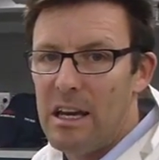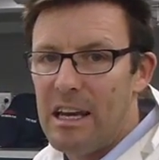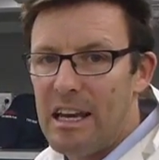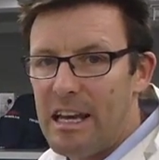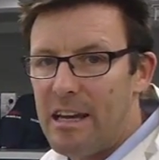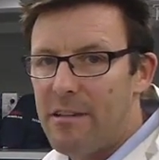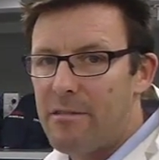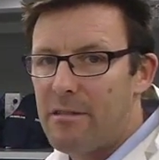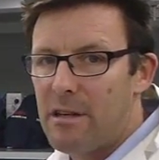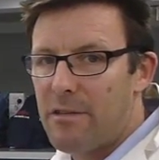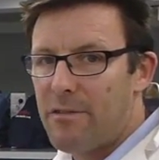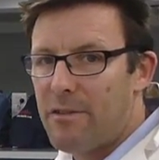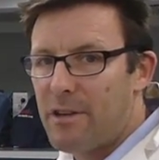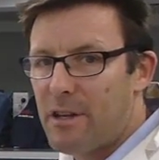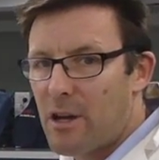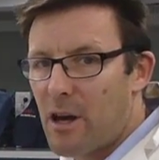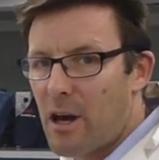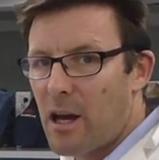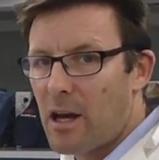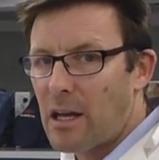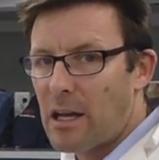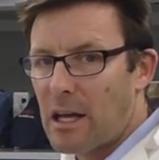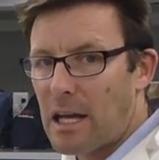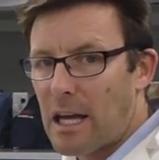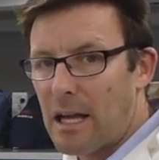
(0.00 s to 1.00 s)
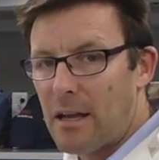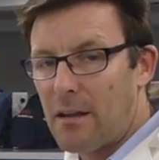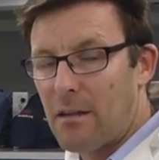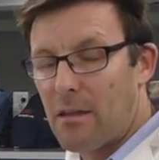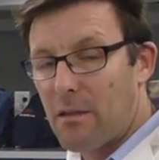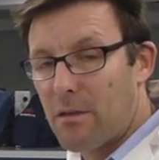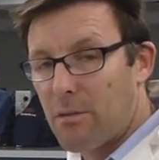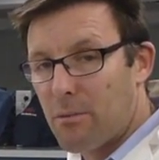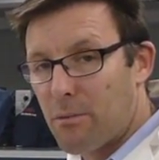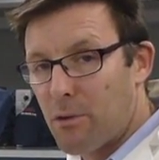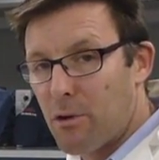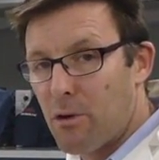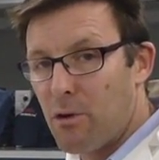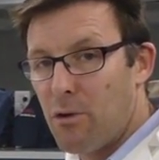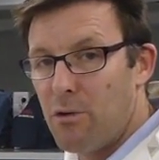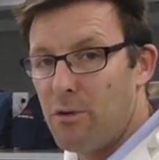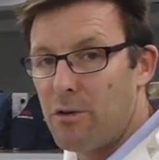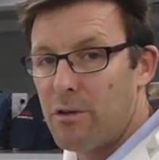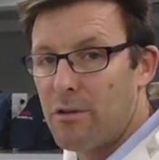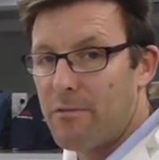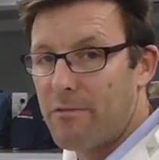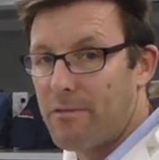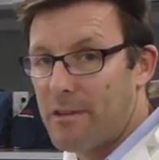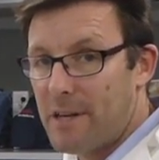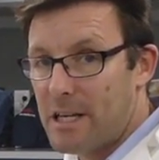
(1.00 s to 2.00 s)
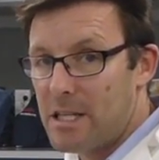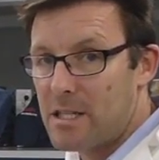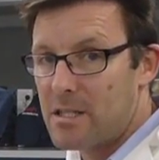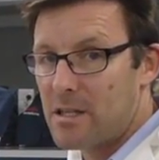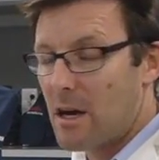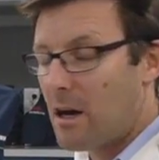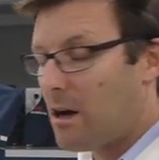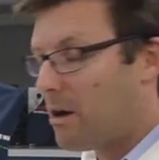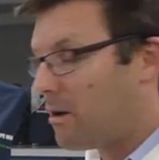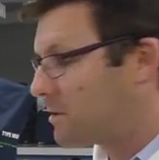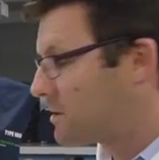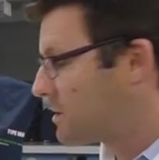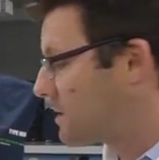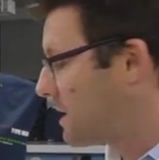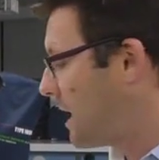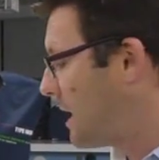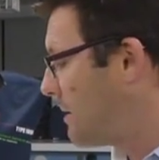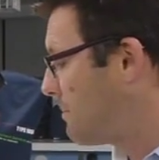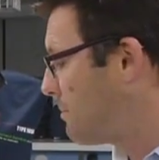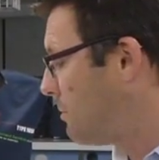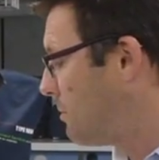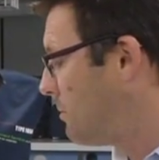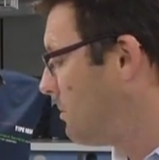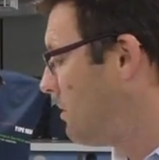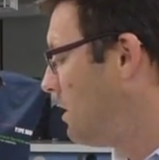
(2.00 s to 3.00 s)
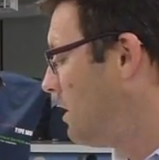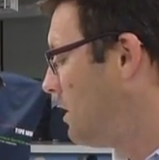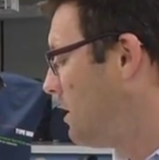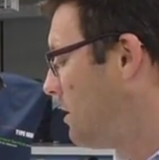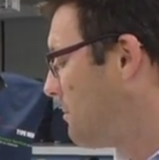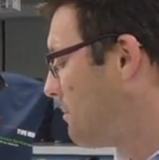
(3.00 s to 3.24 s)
Even if you don't get through to finish the whole sample,